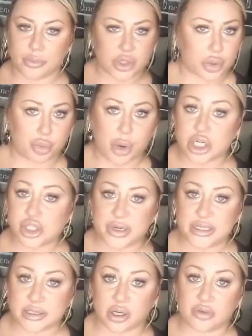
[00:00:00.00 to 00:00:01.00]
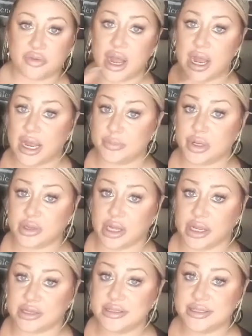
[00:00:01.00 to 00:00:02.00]
you know, wash myself,
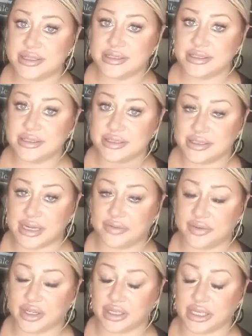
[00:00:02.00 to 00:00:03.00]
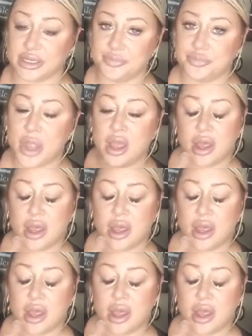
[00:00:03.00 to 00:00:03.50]
Hibiclens, definitely,